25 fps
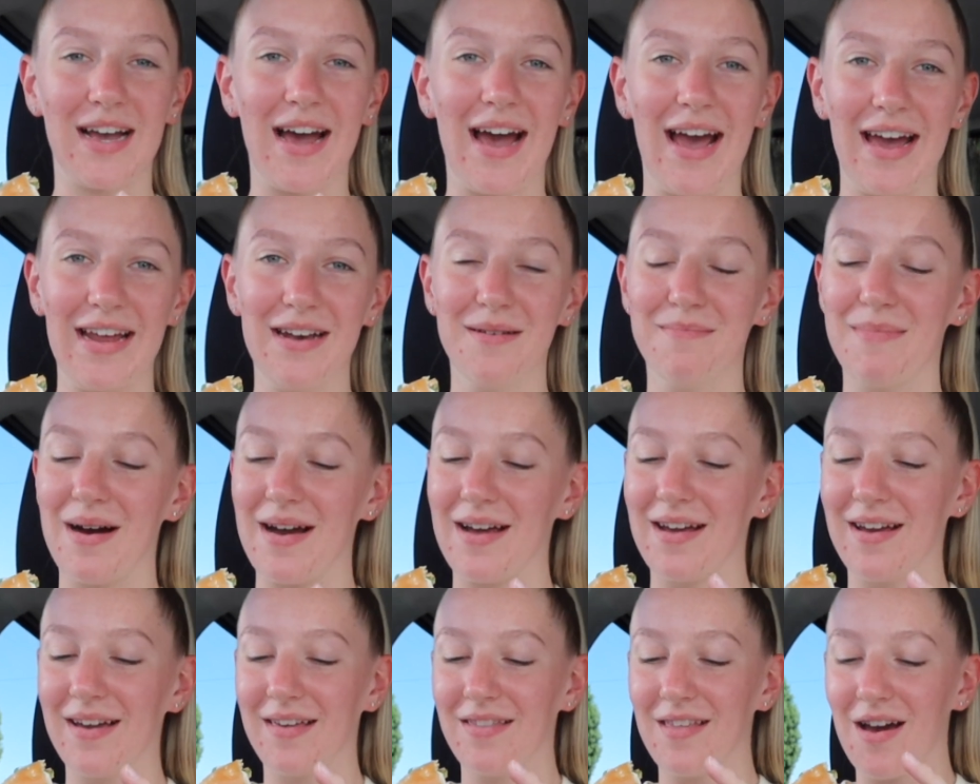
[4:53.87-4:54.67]
I hated
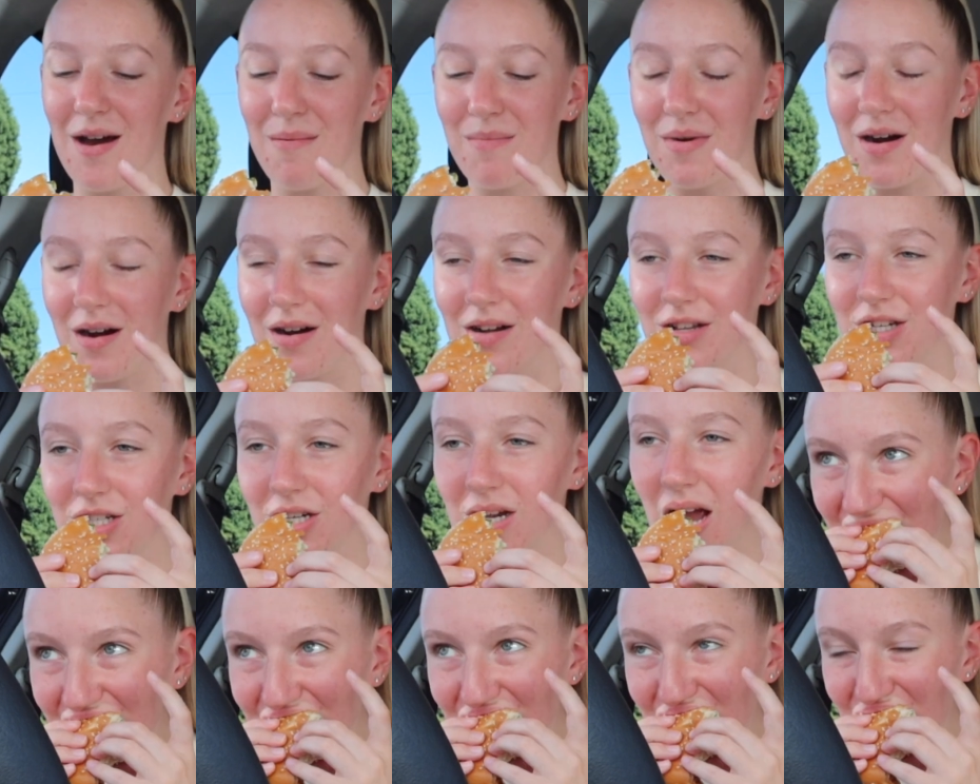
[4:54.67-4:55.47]
my hair that
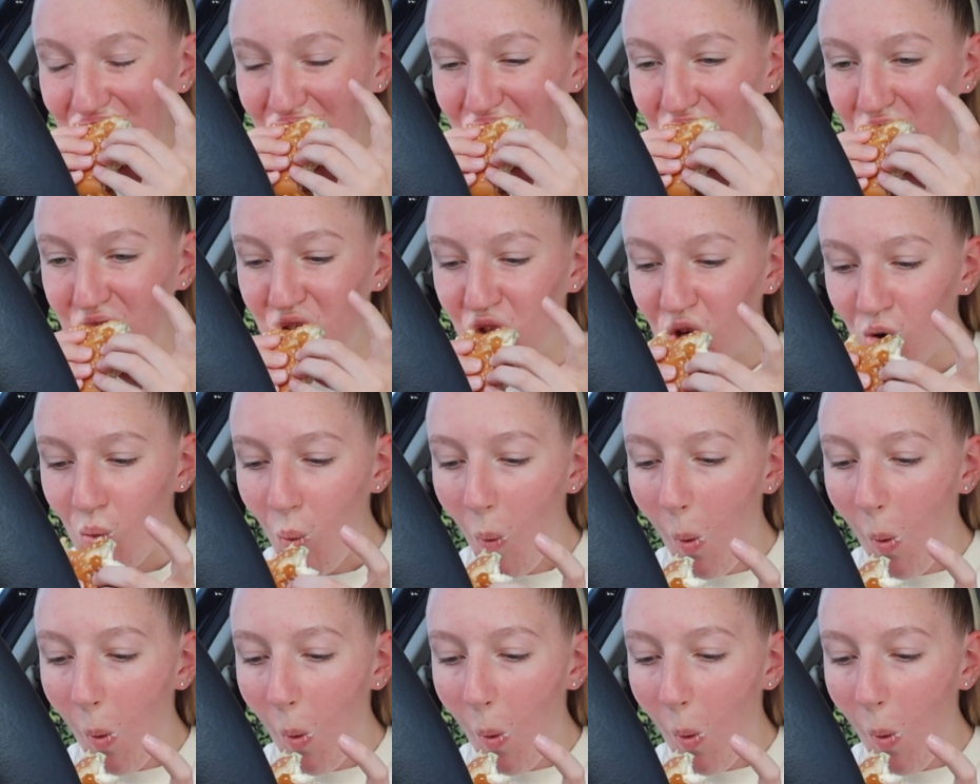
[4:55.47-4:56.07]
much. I need to put the aircon